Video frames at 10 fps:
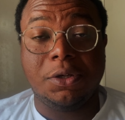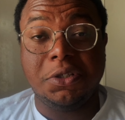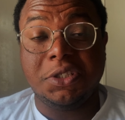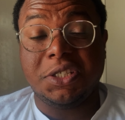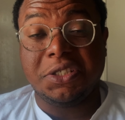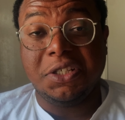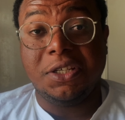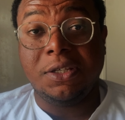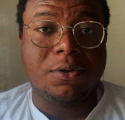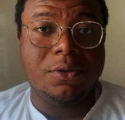
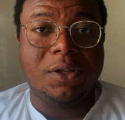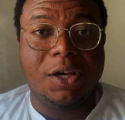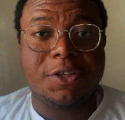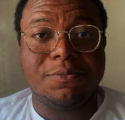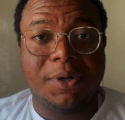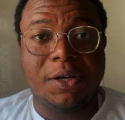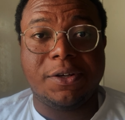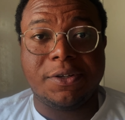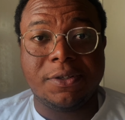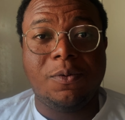honestly, good lights
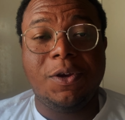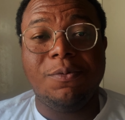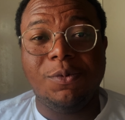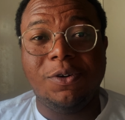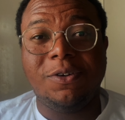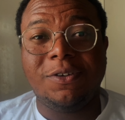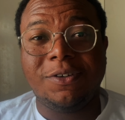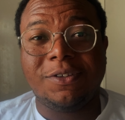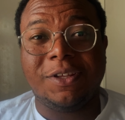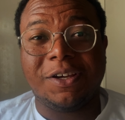matter way more
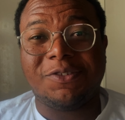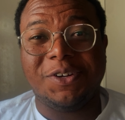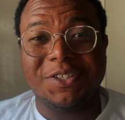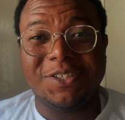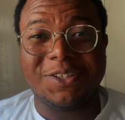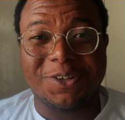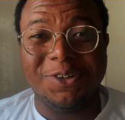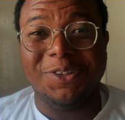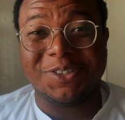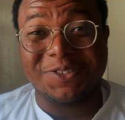than crazy
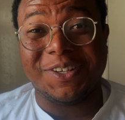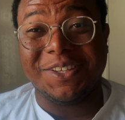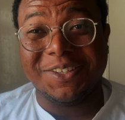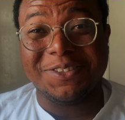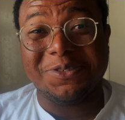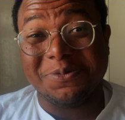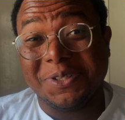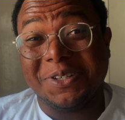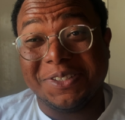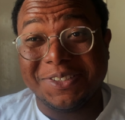color grading, to be
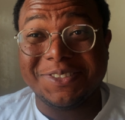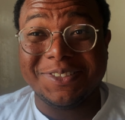honest.